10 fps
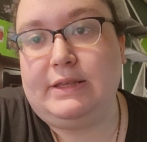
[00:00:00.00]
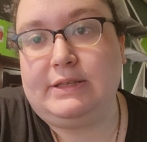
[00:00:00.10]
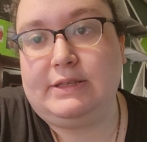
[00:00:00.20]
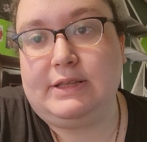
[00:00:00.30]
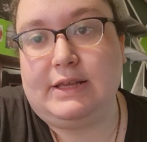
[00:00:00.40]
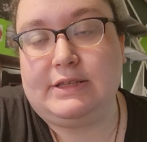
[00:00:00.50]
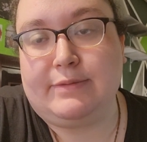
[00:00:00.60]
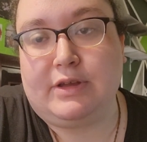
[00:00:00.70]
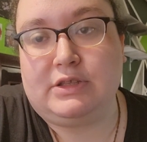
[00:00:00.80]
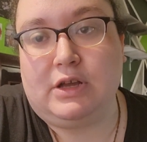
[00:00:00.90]
this is the last
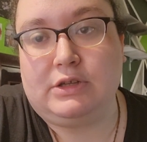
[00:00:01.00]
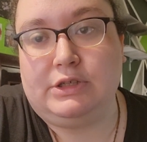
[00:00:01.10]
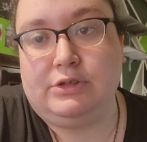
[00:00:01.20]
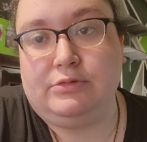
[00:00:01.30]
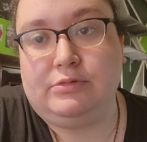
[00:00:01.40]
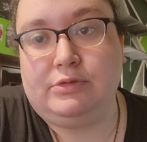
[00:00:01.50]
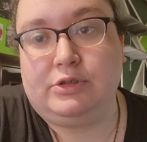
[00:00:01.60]
time I'll talk to you.